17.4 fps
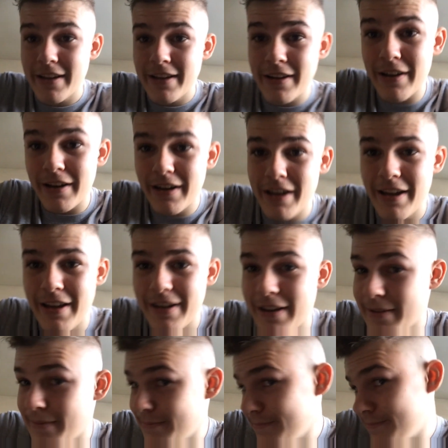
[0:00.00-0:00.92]

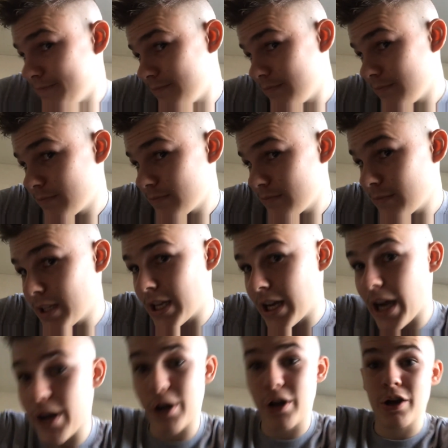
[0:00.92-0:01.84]
And
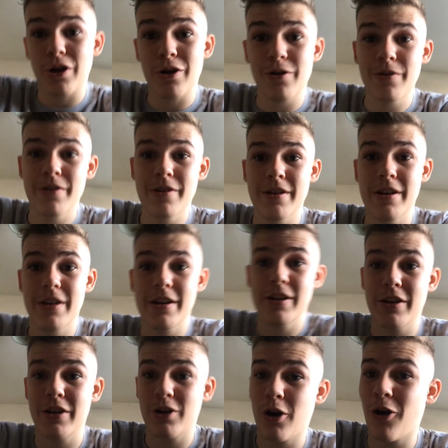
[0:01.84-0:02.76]
no,
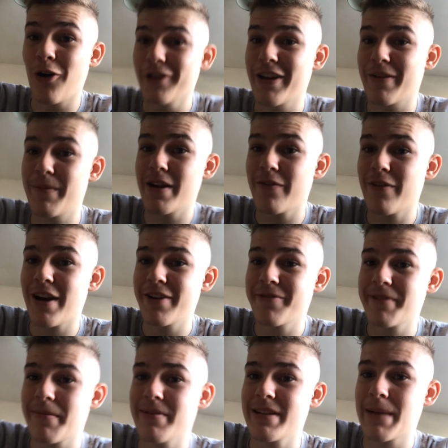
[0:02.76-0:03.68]
you can't give me a fresh
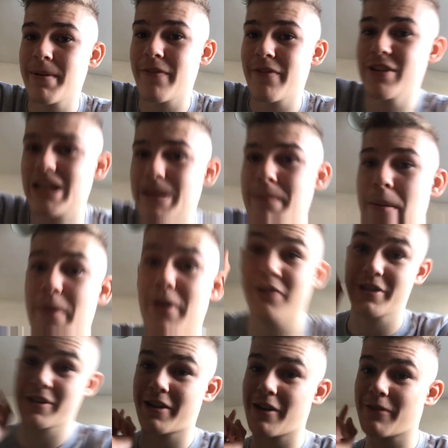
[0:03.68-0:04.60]
trim slap if you see me because
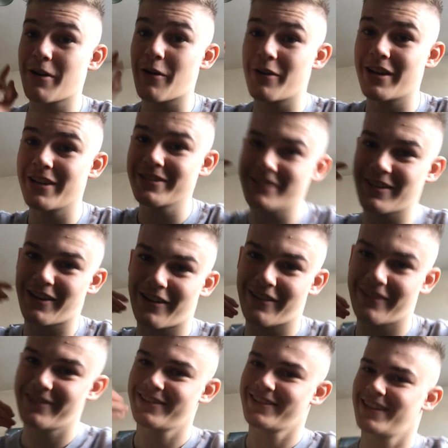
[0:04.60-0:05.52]
of Corona. So,
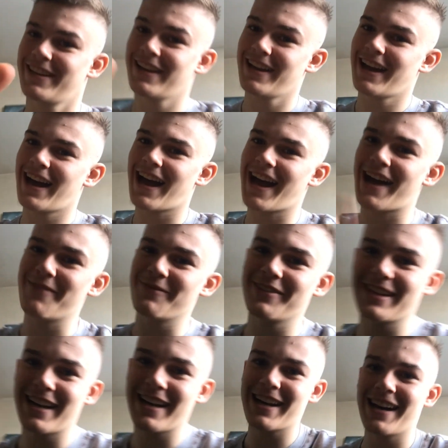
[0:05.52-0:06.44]
I'm
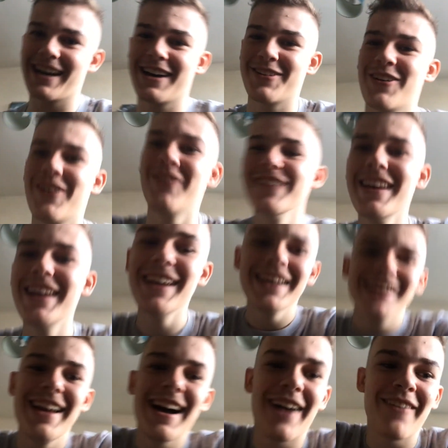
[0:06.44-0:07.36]

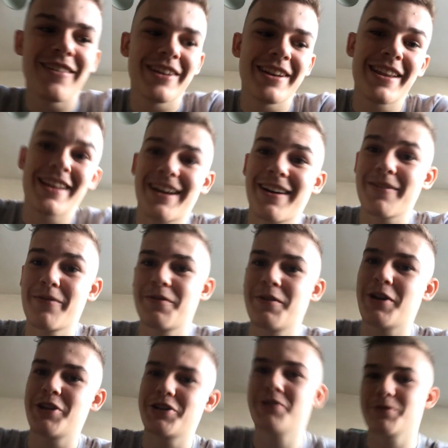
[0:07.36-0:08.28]
good at that.
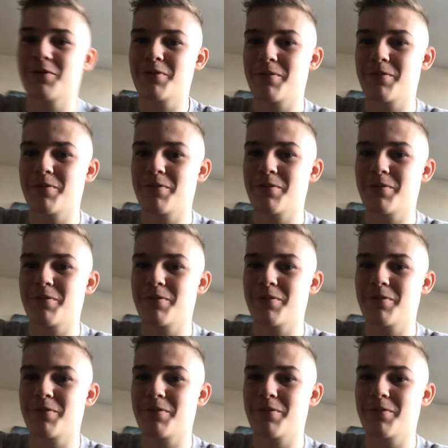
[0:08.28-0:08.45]
Virtual.